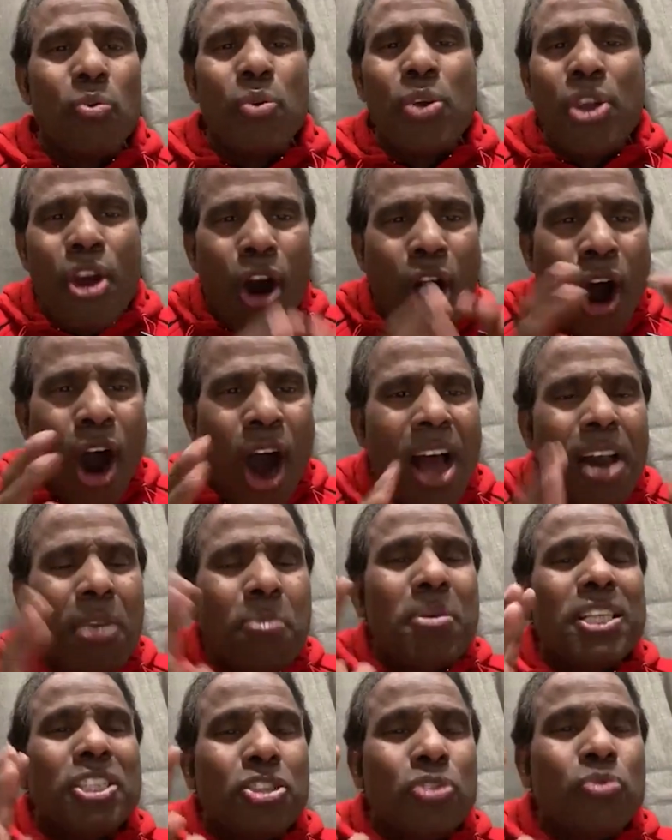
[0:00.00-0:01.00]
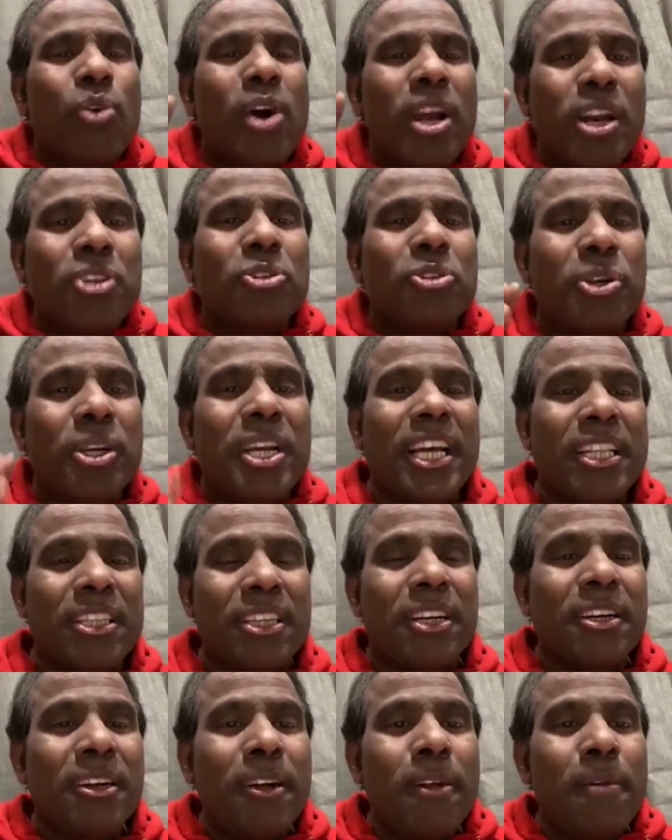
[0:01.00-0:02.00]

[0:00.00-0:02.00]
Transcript: We all must work together